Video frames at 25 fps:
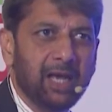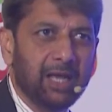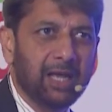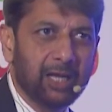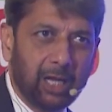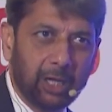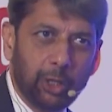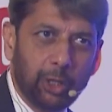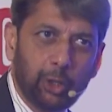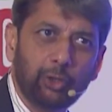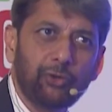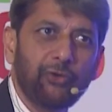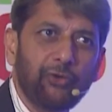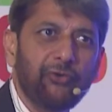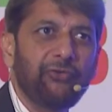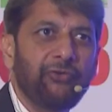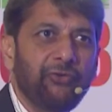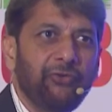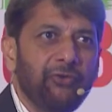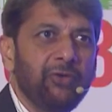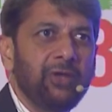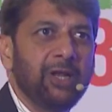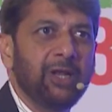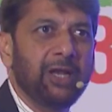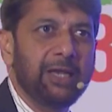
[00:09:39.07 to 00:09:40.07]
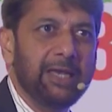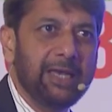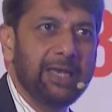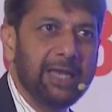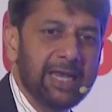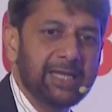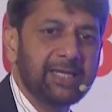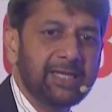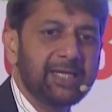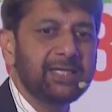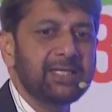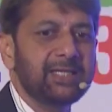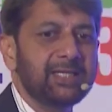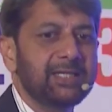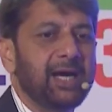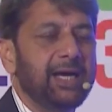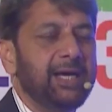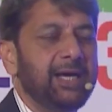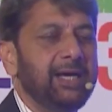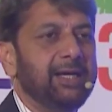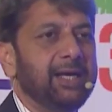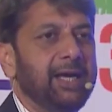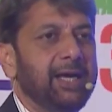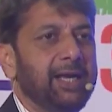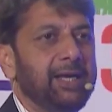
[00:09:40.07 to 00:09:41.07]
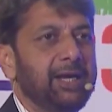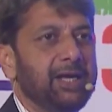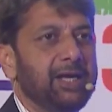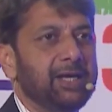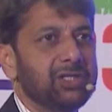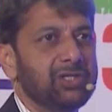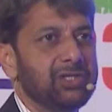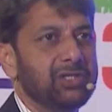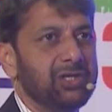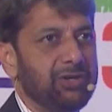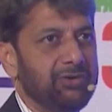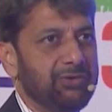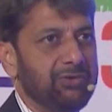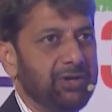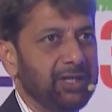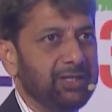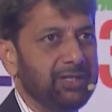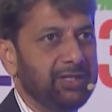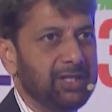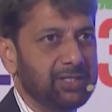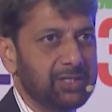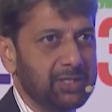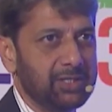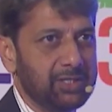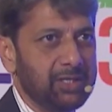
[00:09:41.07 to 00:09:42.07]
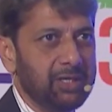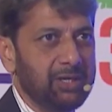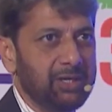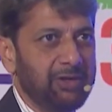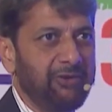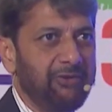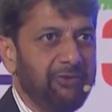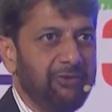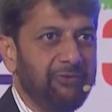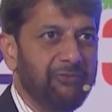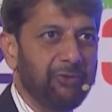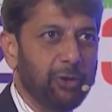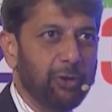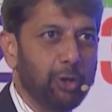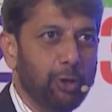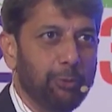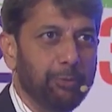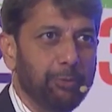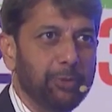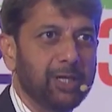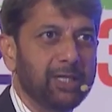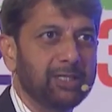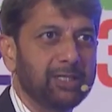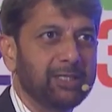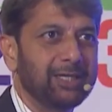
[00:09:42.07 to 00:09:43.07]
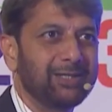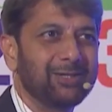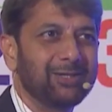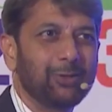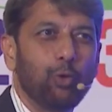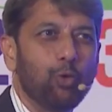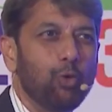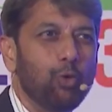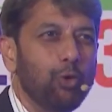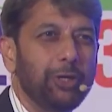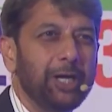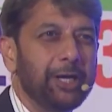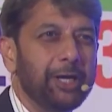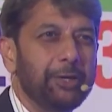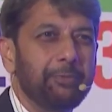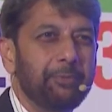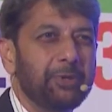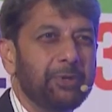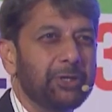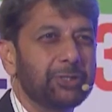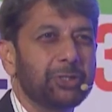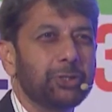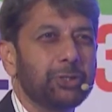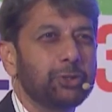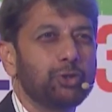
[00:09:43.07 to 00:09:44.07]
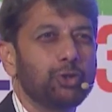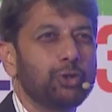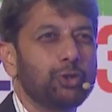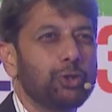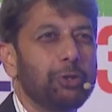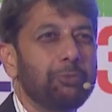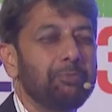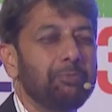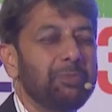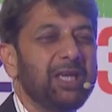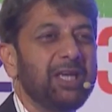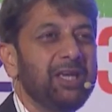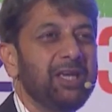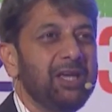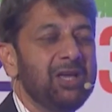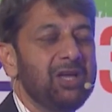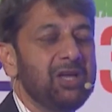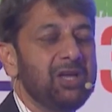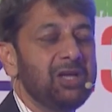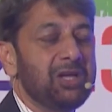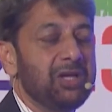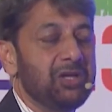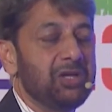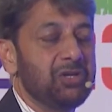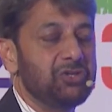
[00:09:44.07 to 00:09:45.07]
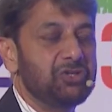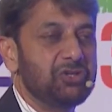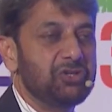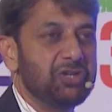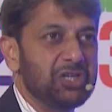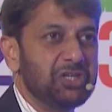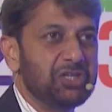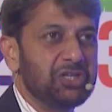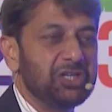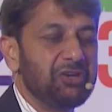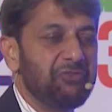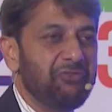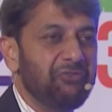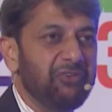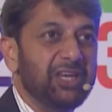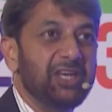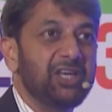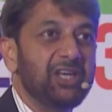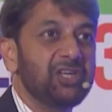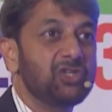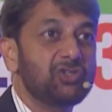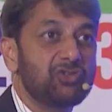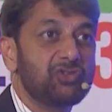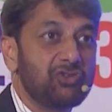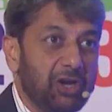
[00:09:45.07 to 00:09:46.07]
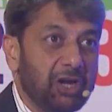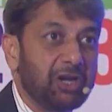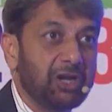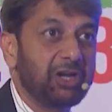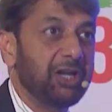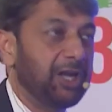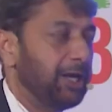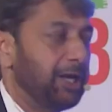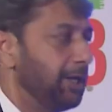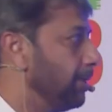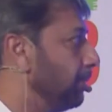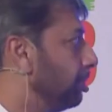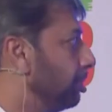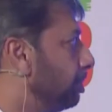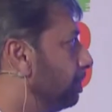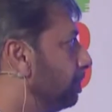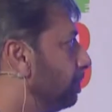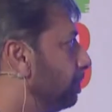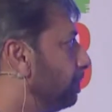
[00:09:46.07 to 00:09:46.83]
And a lot of latest guideline considering this phenomena that old age patients shouldn't be treated very strictly.